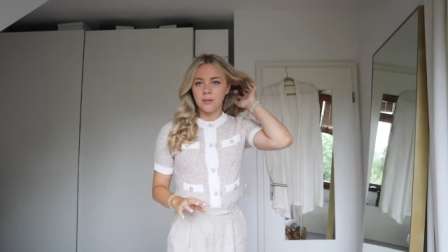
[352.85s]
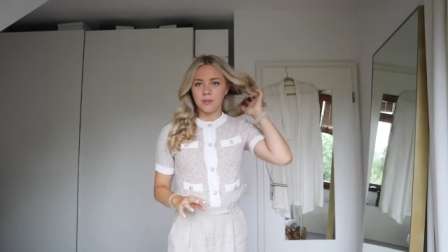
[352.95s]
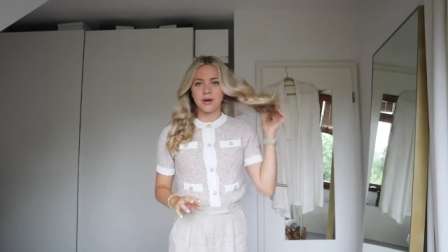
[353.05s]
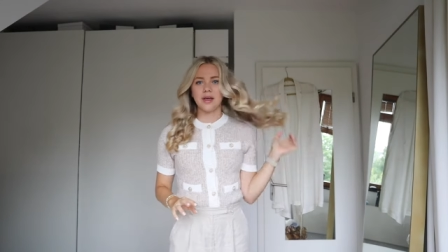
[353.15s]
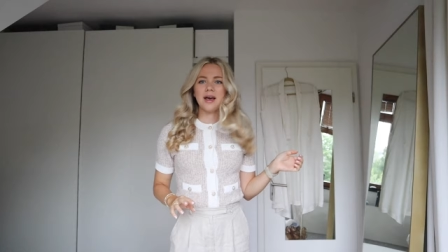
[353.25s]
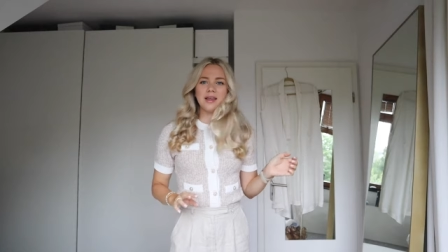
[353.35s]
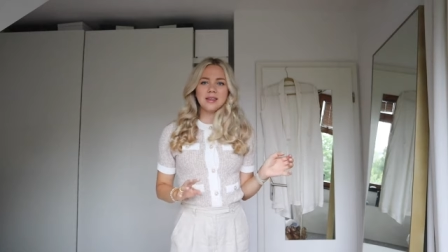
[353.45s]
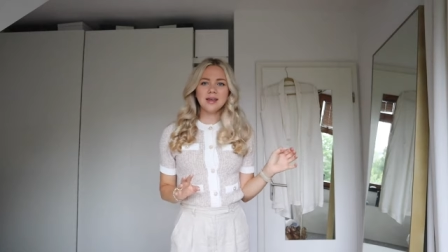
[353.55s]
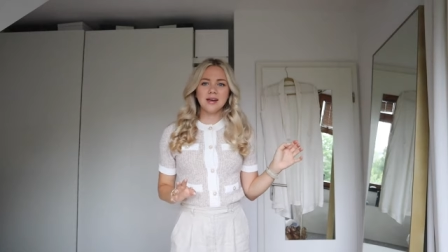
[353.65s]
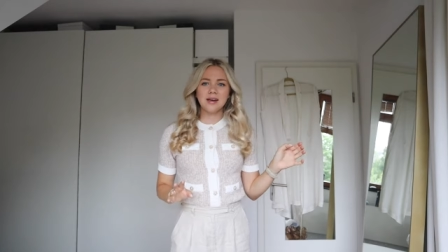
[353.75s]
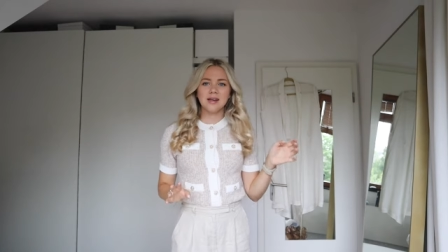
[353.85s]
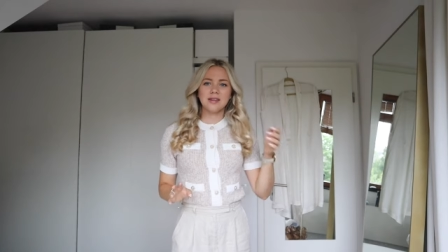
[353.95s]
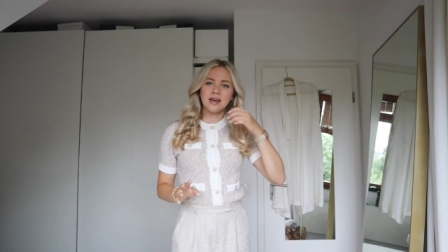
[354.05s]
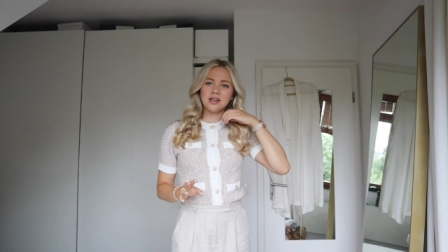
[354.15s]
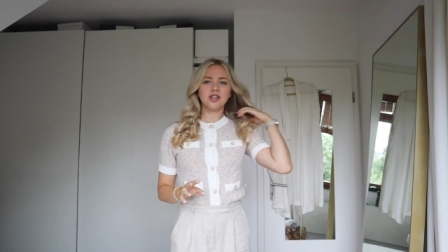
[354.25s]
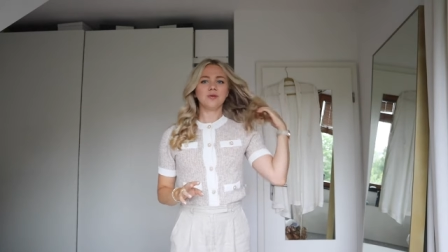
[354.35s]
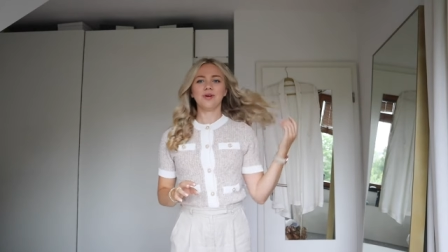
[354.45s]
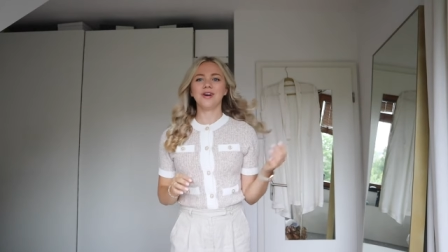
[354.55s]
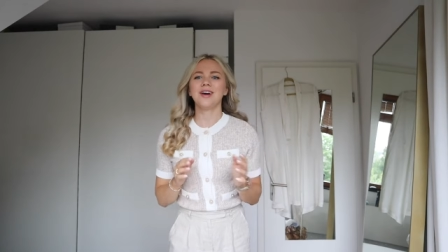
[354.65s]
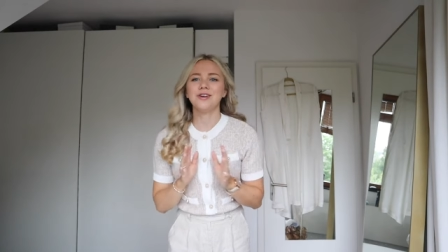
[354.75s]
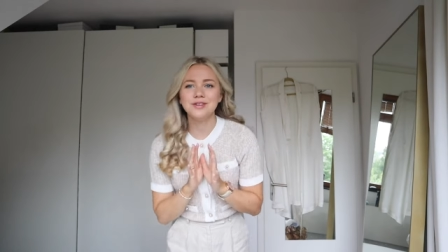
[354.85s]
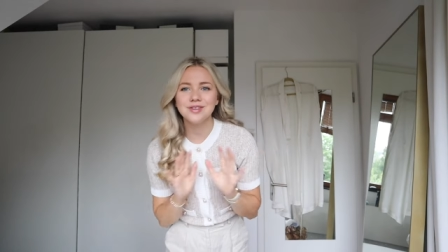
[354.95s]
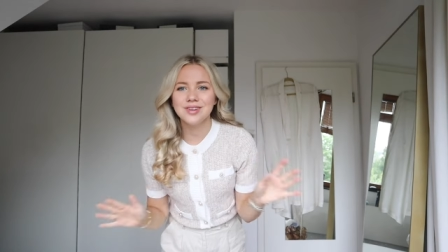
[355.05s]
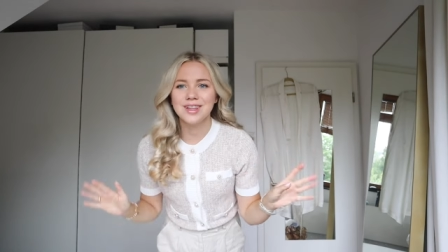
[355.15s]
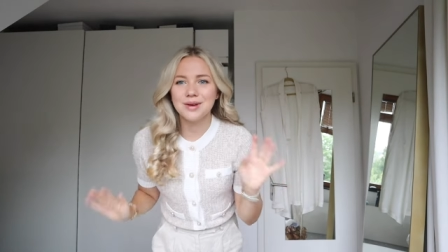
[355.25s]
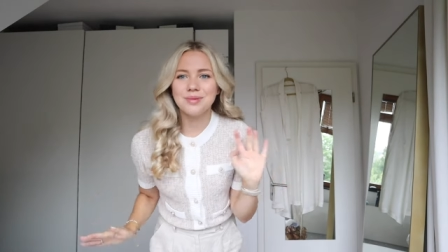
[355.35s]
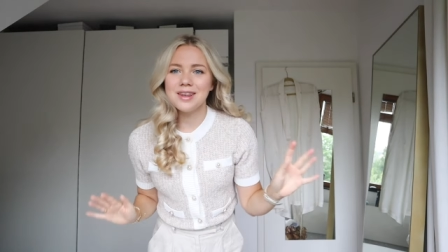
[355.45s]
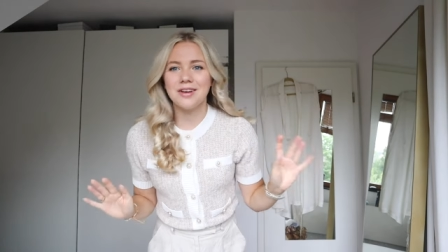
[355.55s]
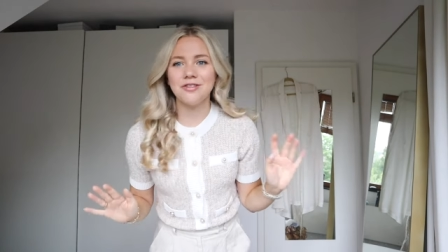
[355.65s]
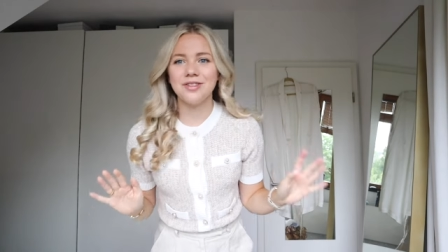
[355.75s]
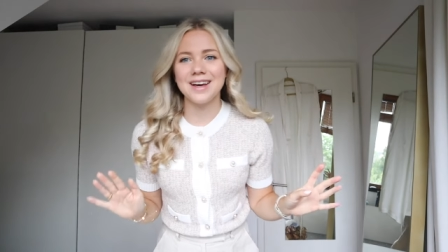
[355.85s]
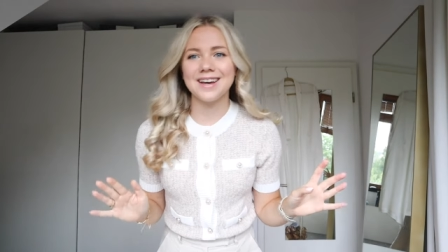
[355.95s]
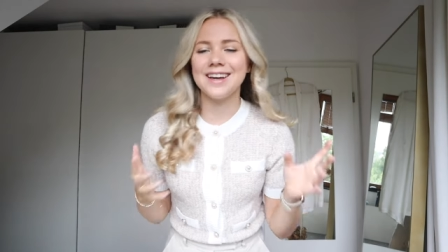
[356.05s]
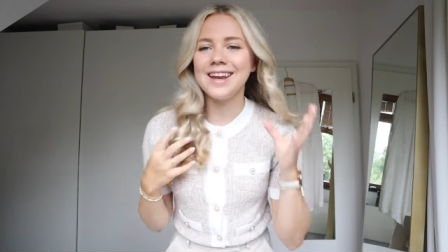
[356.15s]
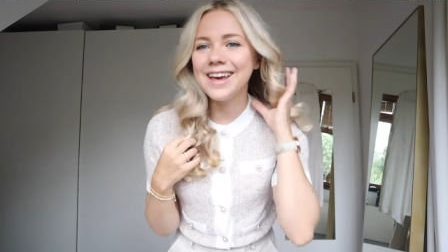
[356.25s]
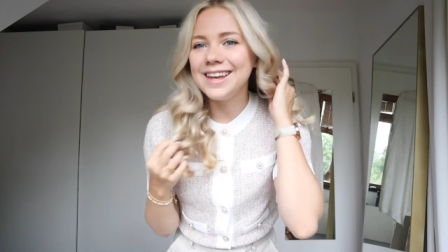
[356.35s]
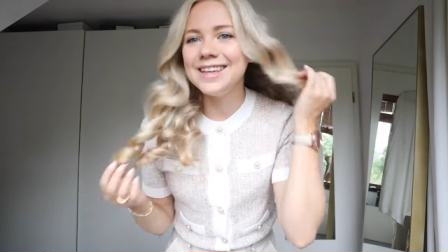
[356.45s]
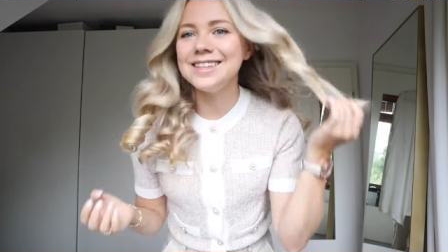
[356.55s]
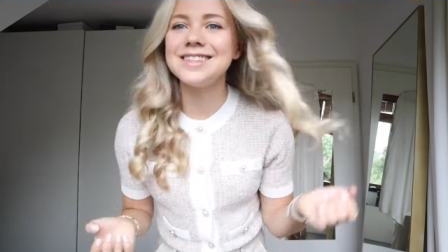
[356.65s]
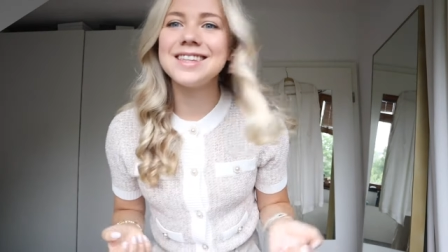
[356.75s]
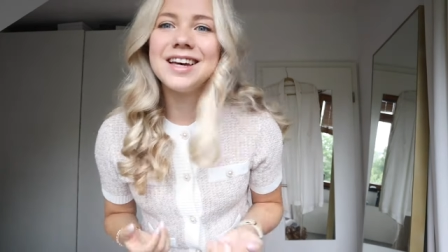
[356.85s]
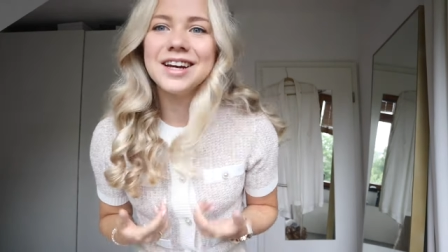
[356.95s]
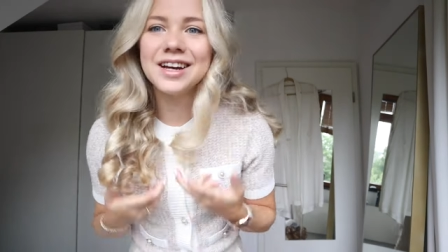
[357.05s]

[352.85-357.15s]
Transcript: But yeah, I think that should work. I always feel like a bit of like an 80s